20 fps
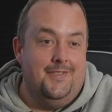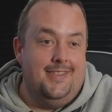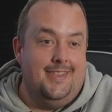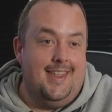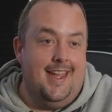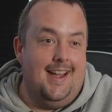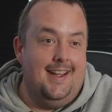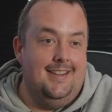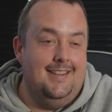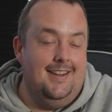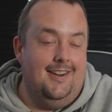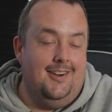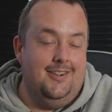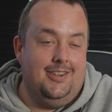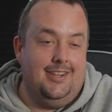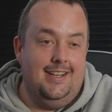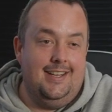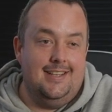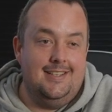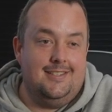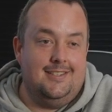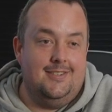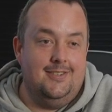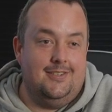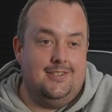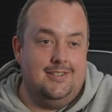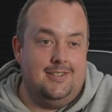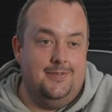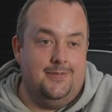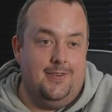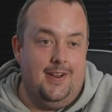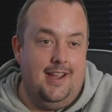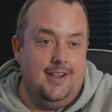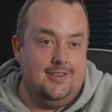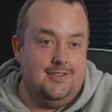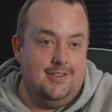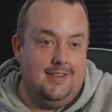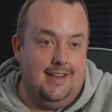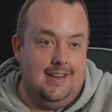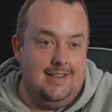That I think it's took a
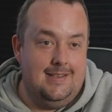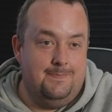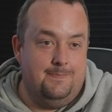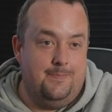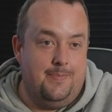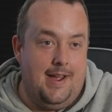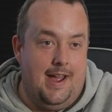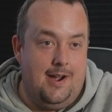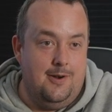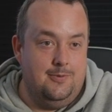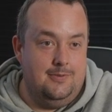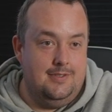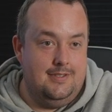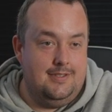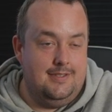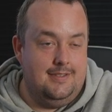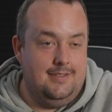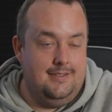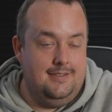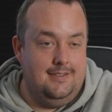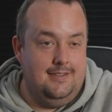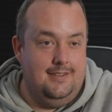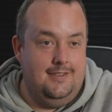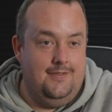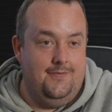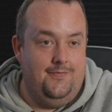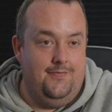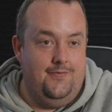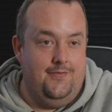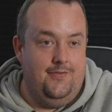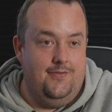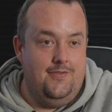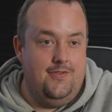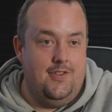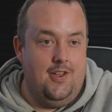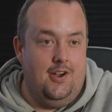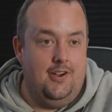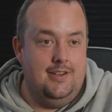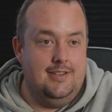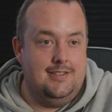deflection and it's bounced
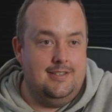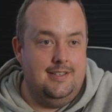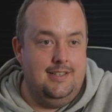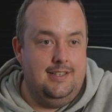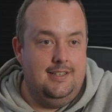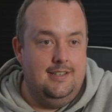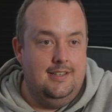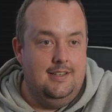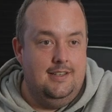nicely.